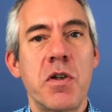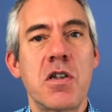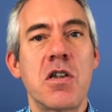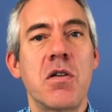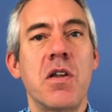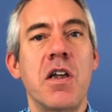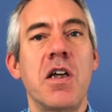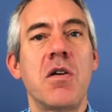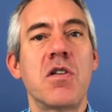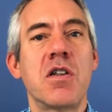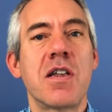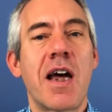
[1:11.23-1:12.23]
to the
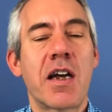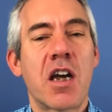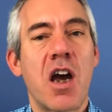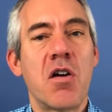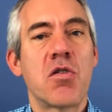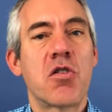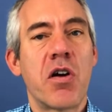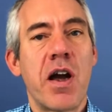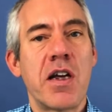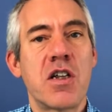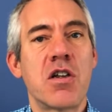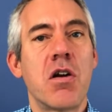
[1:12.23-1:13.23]
users, that
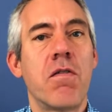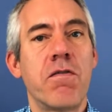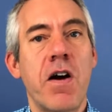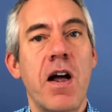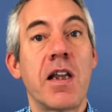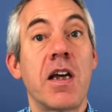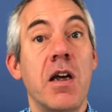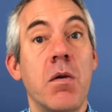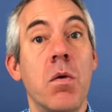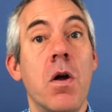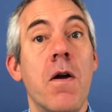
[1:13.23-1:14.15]
co-creation of value